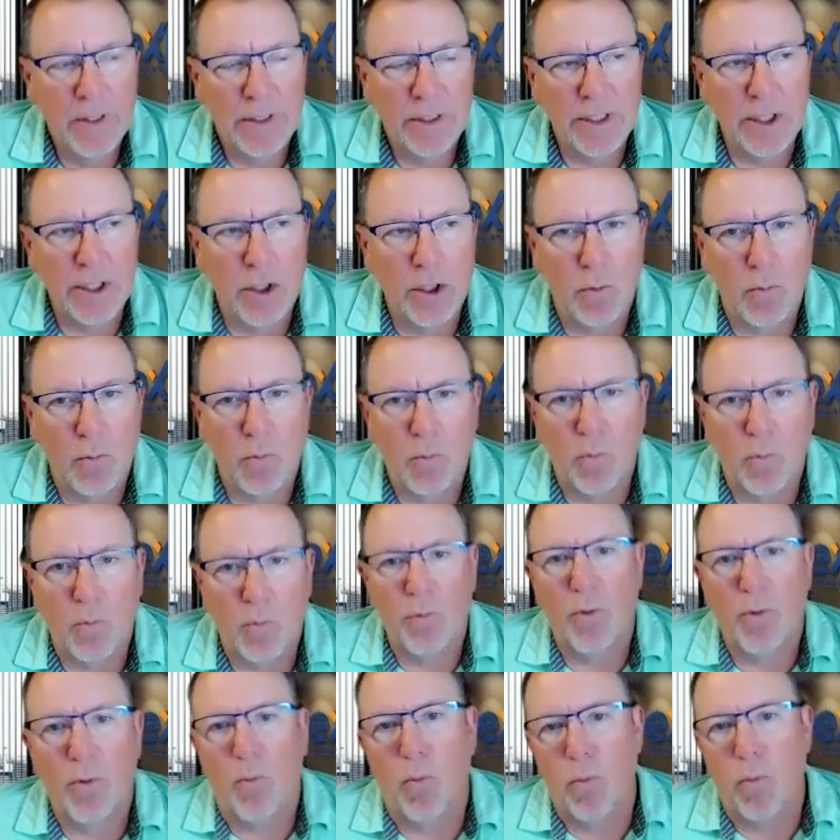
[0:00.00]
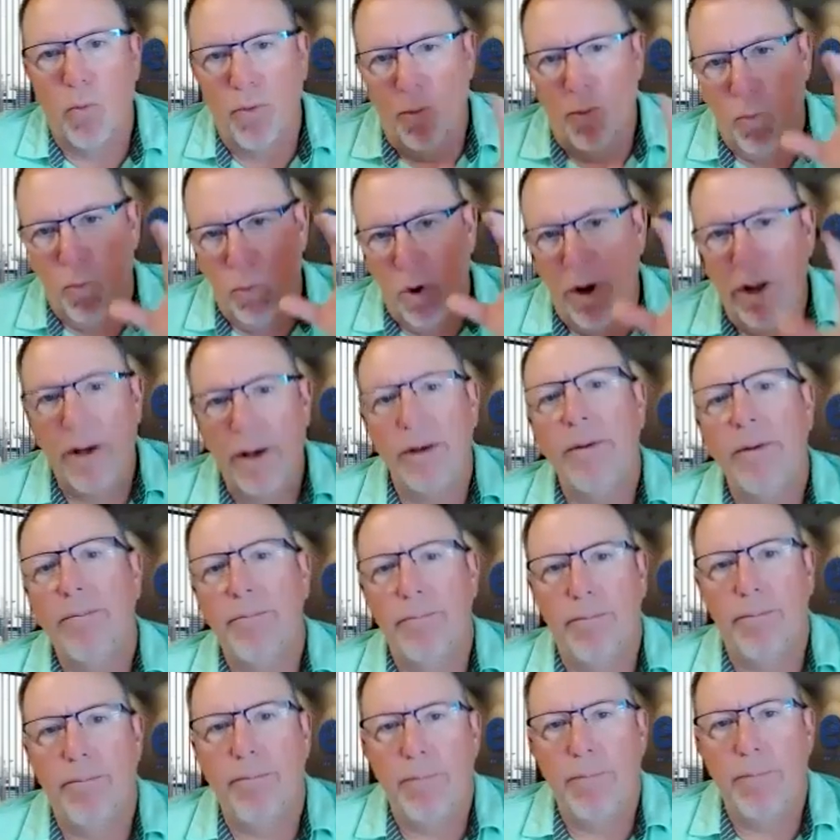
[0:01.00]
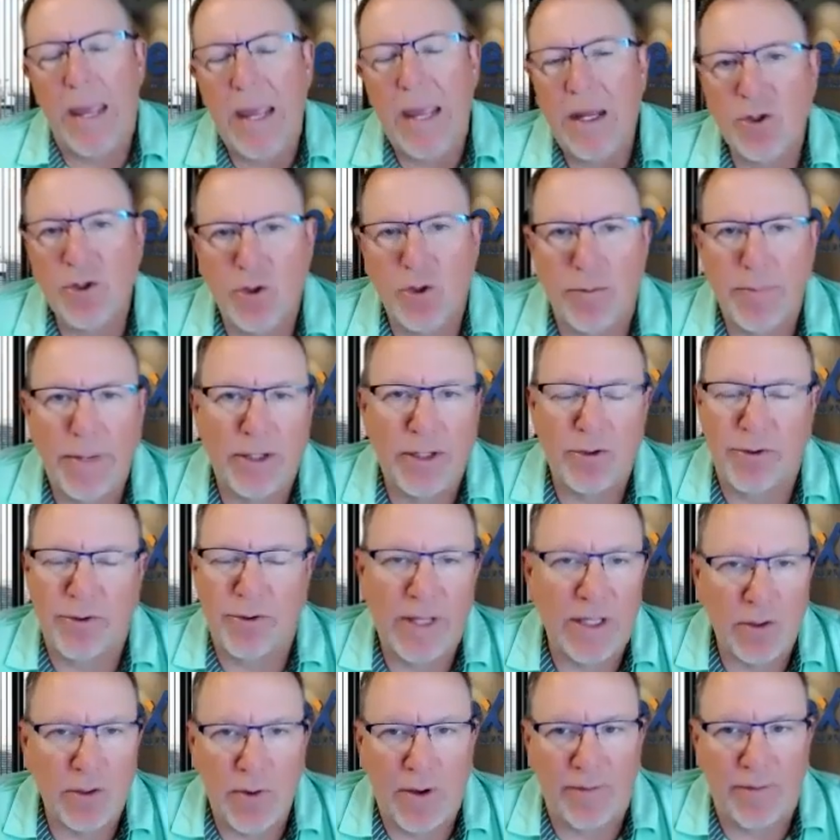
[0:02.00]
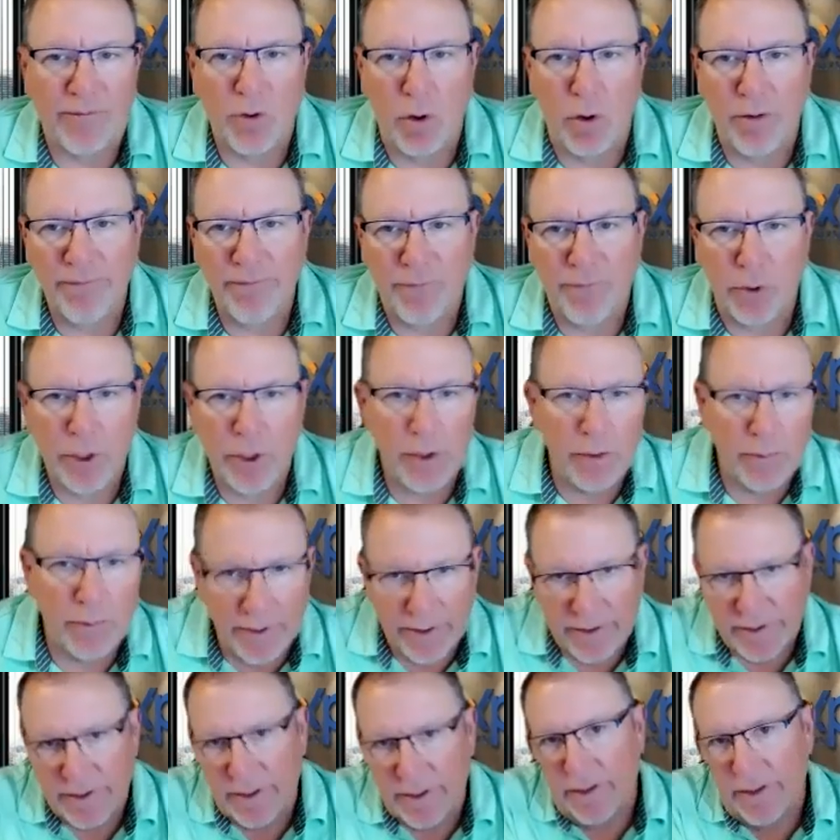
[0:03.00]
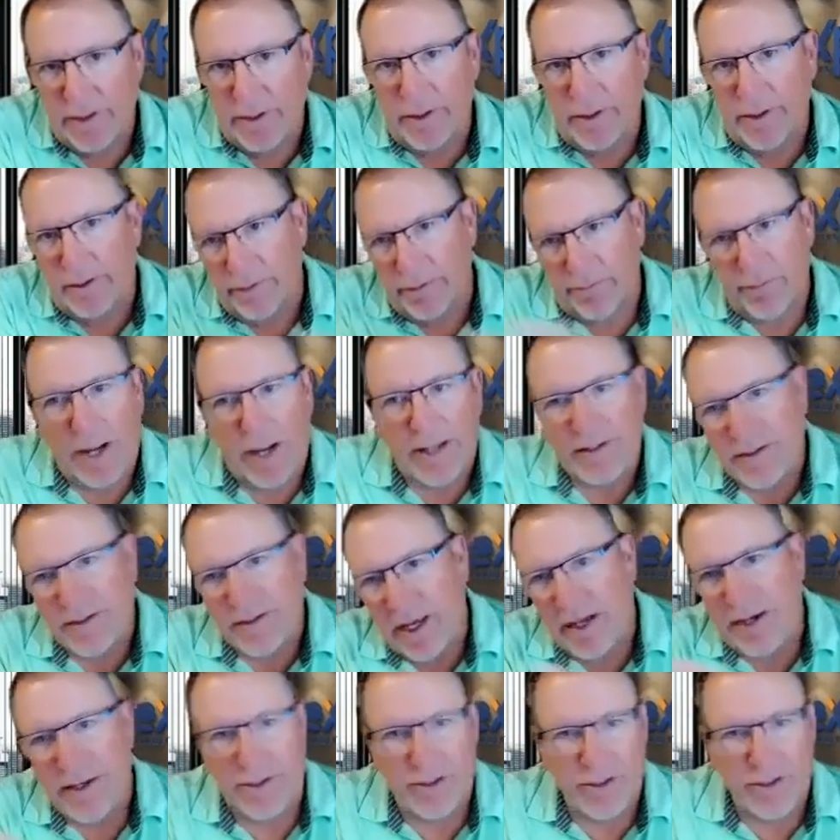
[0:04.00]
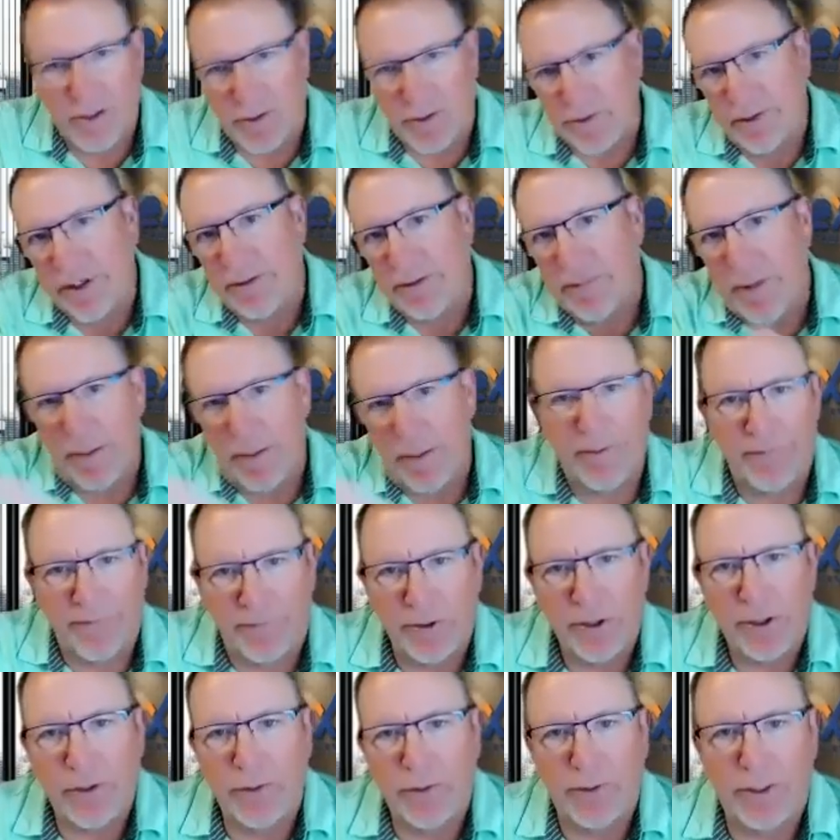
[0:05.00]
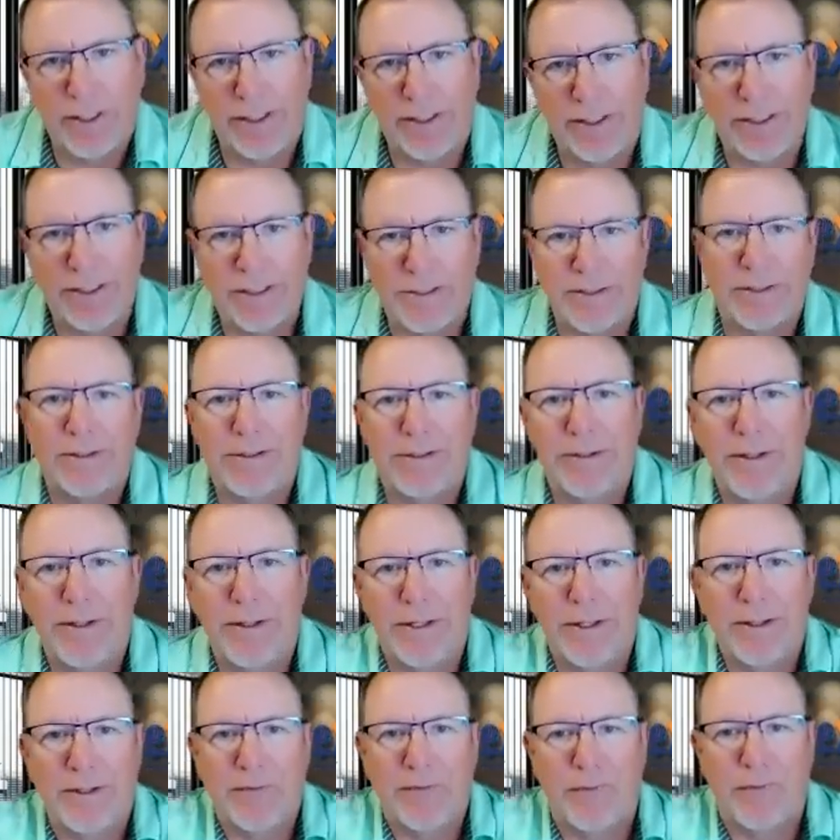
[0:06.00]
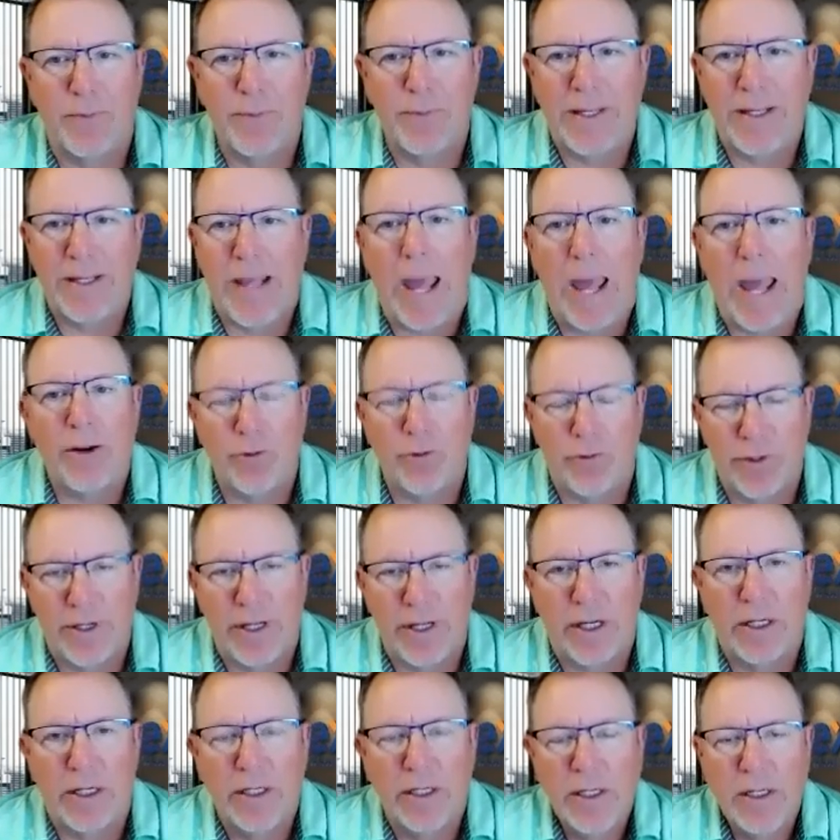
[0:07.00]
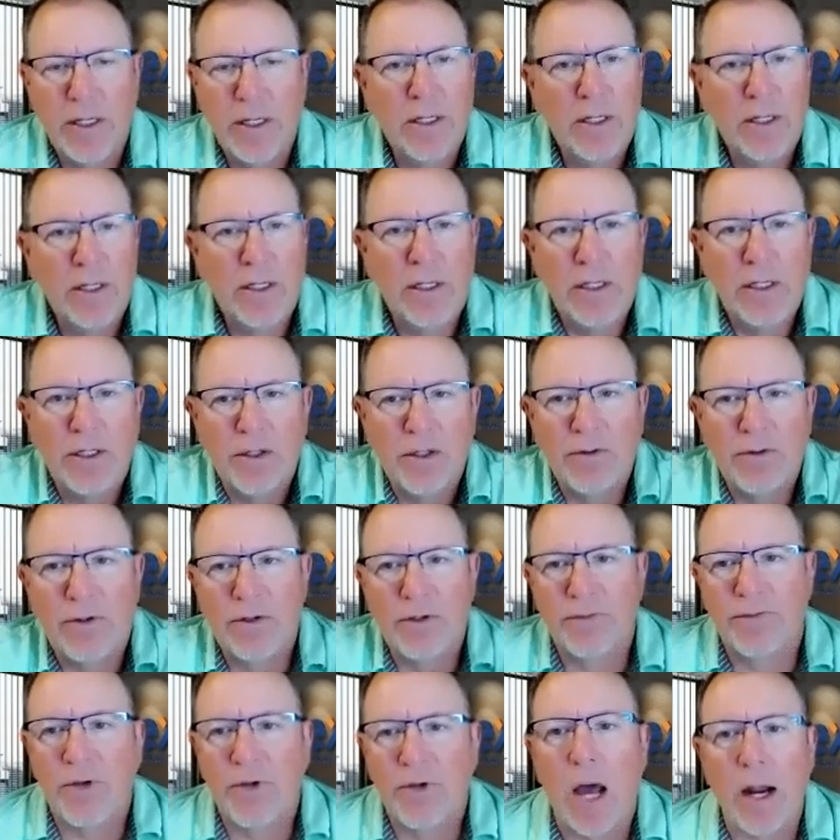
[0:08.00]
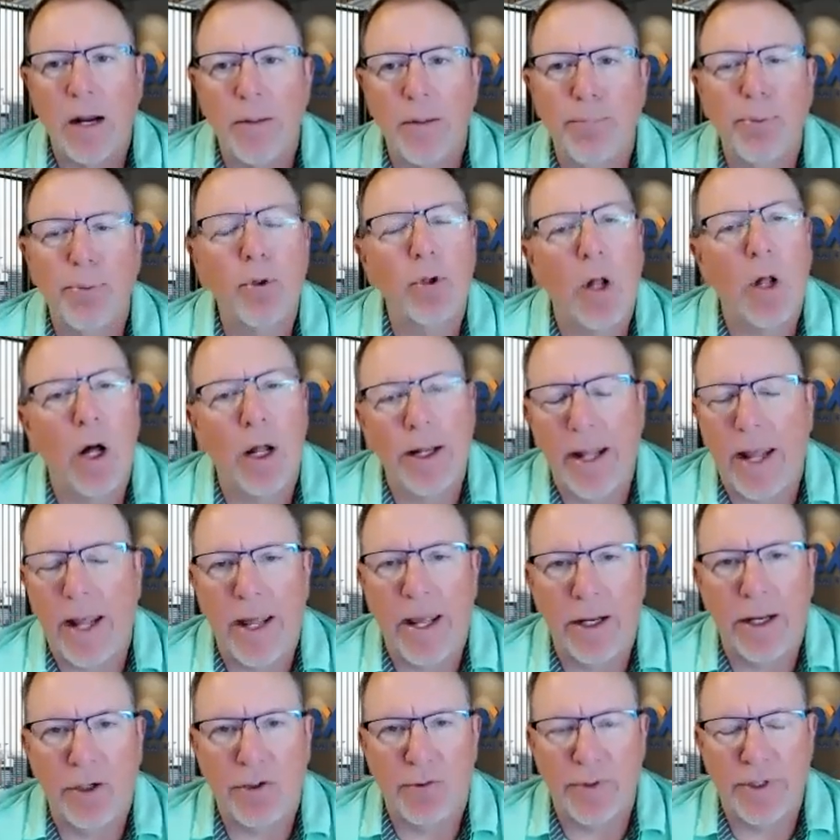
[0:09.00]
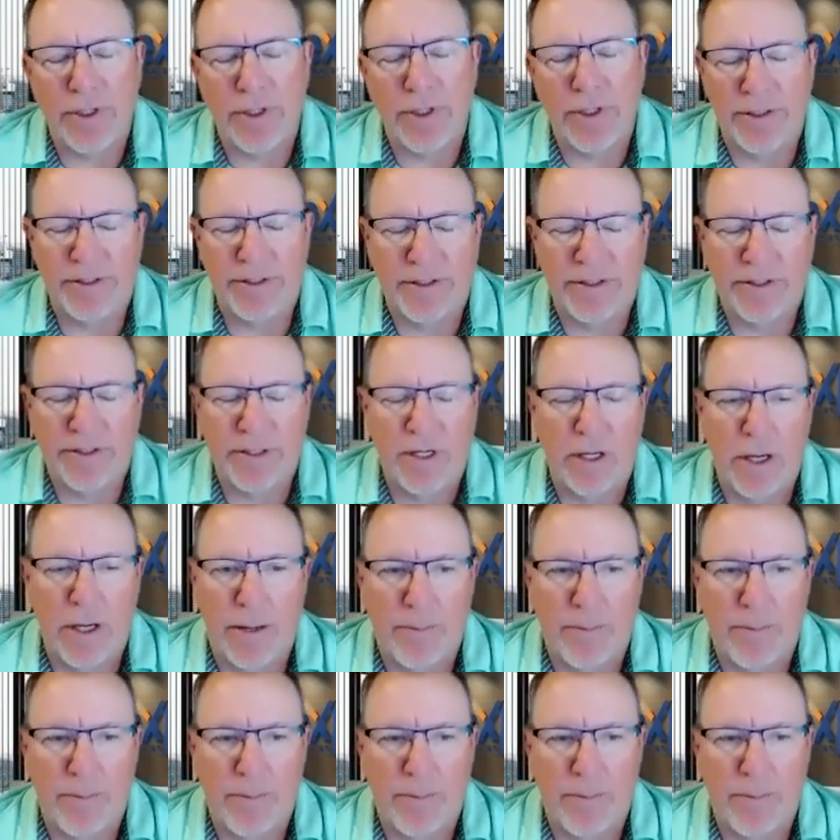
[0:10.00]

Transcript: you know, the one major thing you have going for you is in the right side of the screen, maybe for you at least, and it is for me, Andrea. You've got to pull on Andrea's